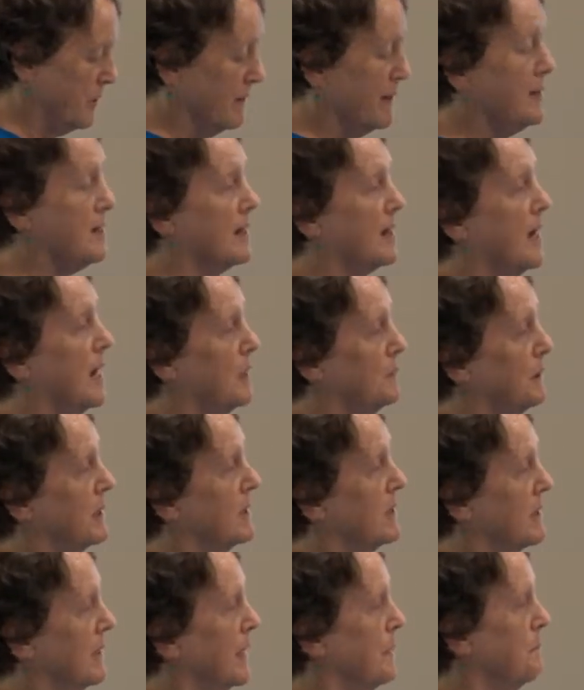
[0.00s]
there is a
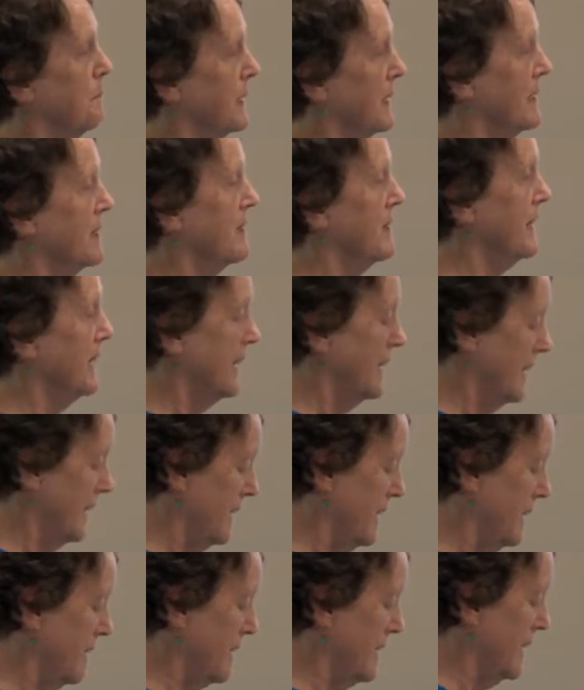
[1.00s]
common snipe, but its DNA, its